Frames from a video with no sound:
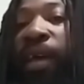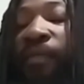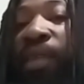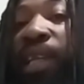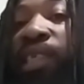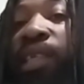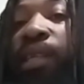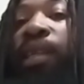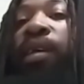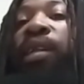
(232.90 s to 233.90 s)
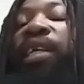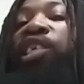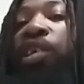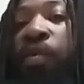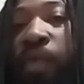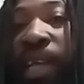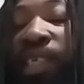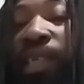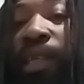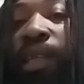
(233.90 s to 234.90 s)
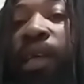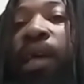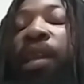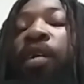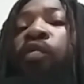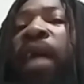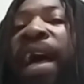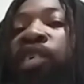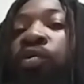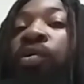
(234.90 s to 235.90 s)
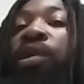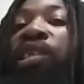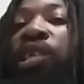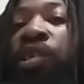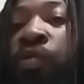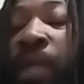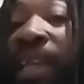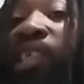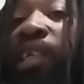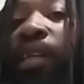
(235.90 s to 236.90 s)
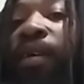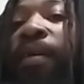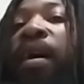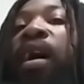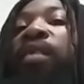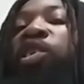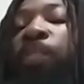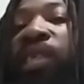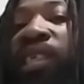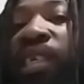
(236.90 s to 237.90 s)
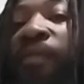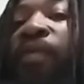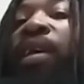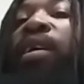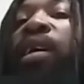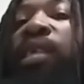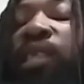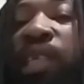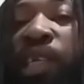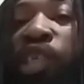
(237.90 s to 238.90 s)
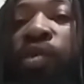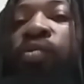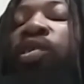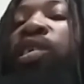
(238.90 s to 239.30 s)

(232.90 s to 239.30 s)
definition: degeneration, the gradual deterioration of specific tissue,